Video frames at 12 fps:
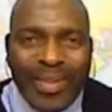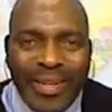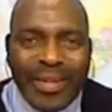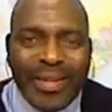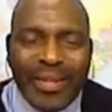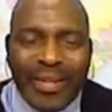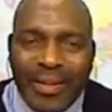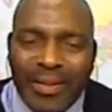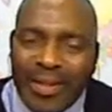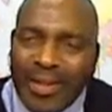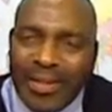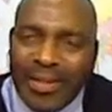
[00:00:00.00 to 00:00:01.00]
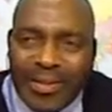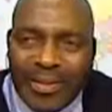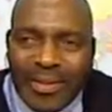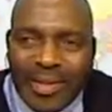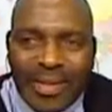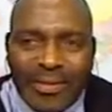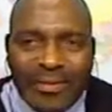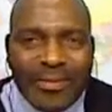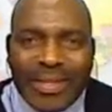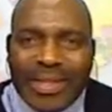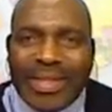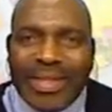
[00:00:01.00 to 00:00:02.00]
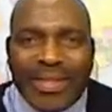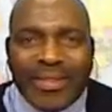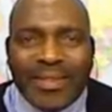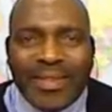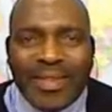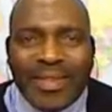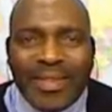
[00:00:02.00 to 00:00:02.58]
It's just kind of ridiculous.